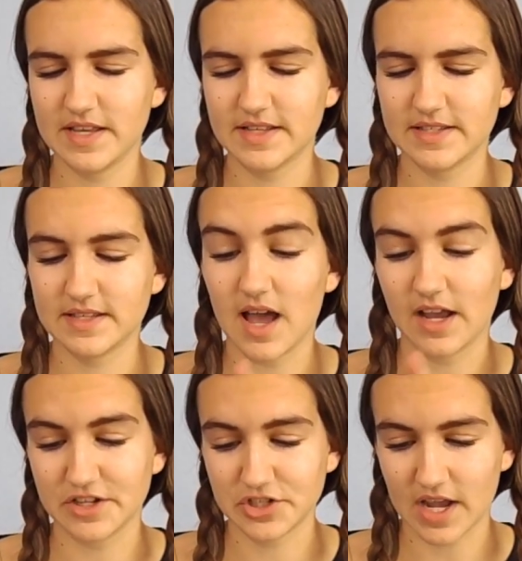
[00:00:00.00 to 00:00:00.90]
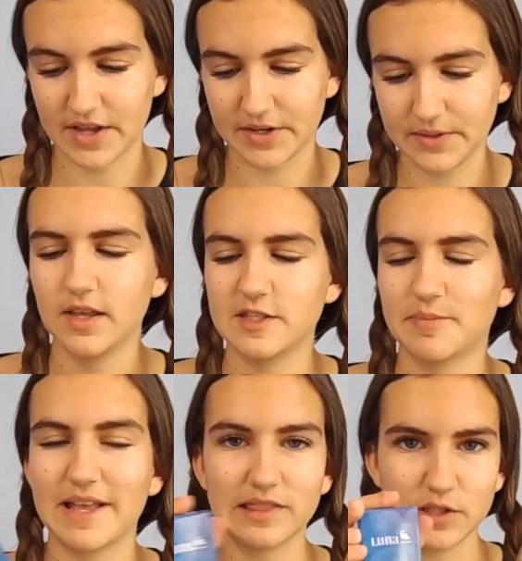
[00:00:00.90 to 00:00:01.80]
this eyeshadow. It's
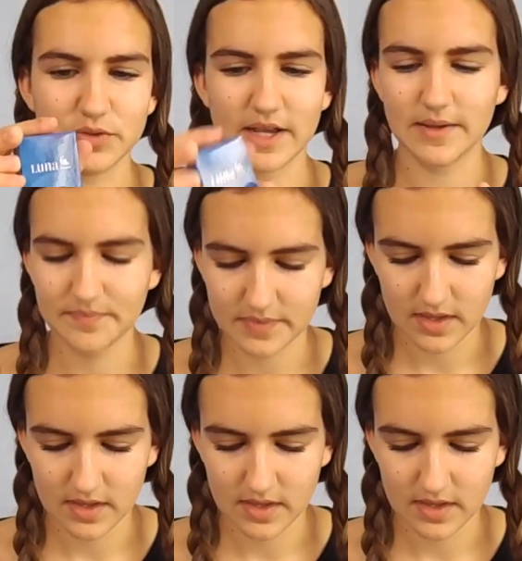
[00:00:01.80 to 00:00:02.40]
by Luna.